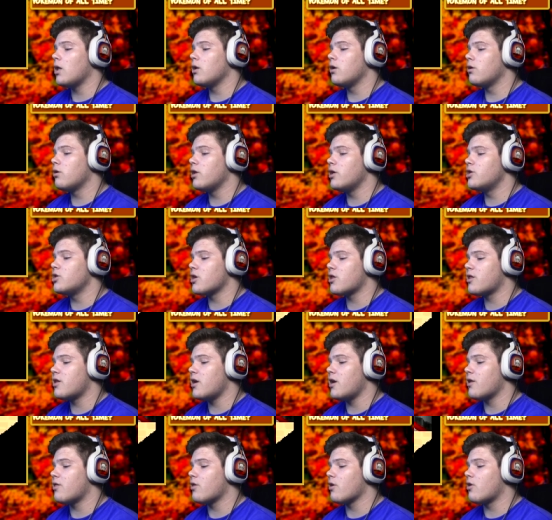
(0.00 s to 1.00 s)
literally just said
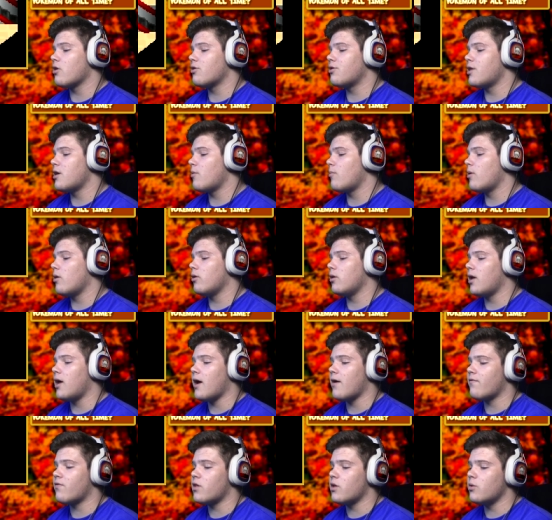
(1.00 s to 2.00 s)
it's a good thing we only
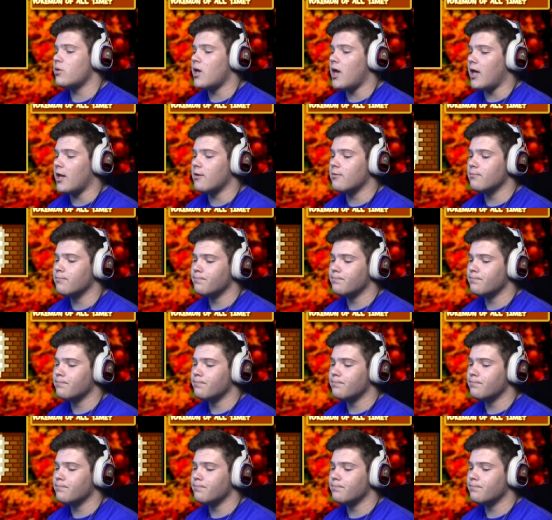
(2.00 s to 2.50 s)
have two dead.